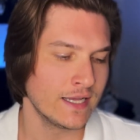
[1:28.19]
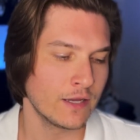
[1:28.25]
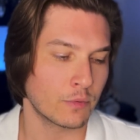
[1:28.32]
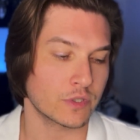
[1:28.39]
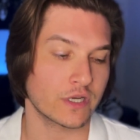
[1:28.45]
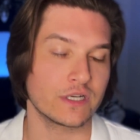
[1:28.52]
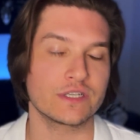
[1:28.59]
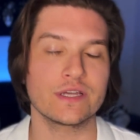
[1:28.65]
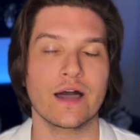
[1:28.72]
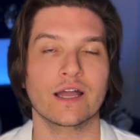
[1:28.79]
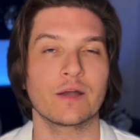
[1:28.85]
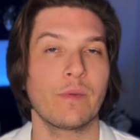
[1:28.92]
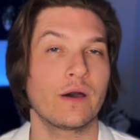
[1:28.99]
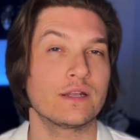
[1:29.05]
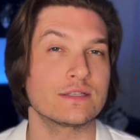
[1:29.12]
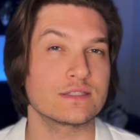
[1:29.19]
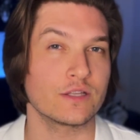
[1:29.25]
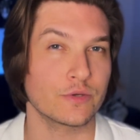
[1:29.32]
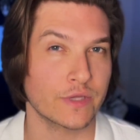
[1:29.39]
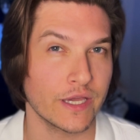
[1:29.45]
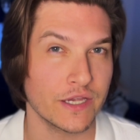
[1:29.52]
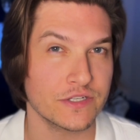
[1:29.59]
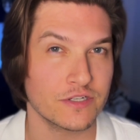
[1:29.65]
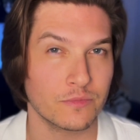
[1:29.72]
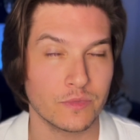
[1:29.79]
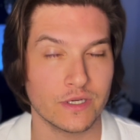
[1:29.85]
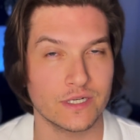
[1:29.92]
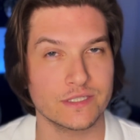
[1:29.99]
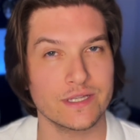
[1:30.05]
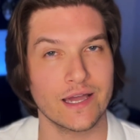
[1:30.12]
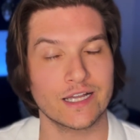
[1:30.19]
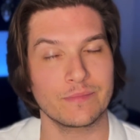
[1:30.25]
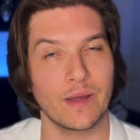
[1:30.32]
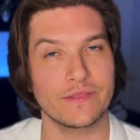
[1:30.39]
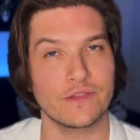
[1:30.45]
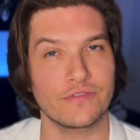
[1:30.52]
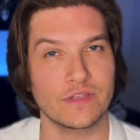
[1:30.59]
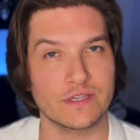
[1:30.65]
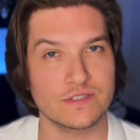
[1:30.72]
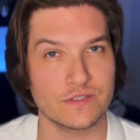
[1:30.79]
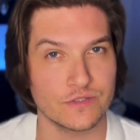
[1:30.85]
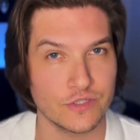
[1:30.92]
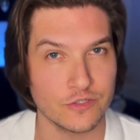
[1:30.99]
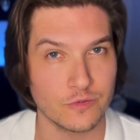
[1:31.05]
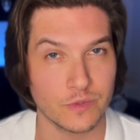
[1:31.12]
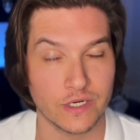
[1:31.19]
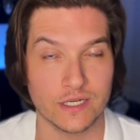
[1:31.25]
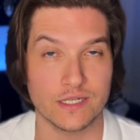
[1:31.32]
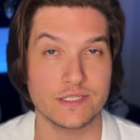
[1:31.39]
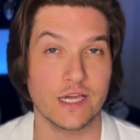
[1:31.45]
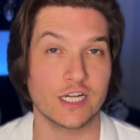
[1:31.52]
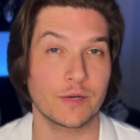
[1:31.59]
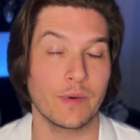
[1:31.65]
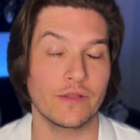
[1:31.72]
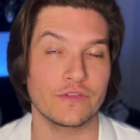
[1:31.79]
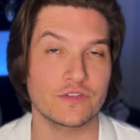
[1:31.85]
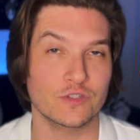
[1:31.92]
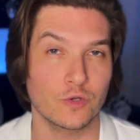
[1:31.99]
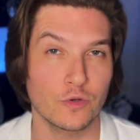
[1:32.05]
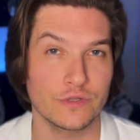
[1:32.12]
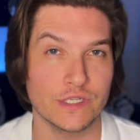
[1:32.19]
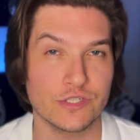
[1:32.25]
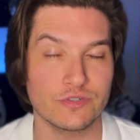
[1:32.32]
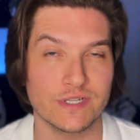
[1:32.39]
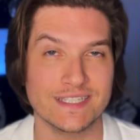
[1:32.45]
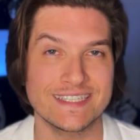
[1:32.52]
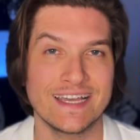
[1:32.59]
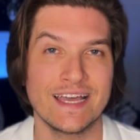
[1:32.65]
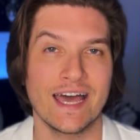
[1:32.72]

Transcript: We're going to talk about its location, we're going to talk about the things to do, we're going to talk about the school districts,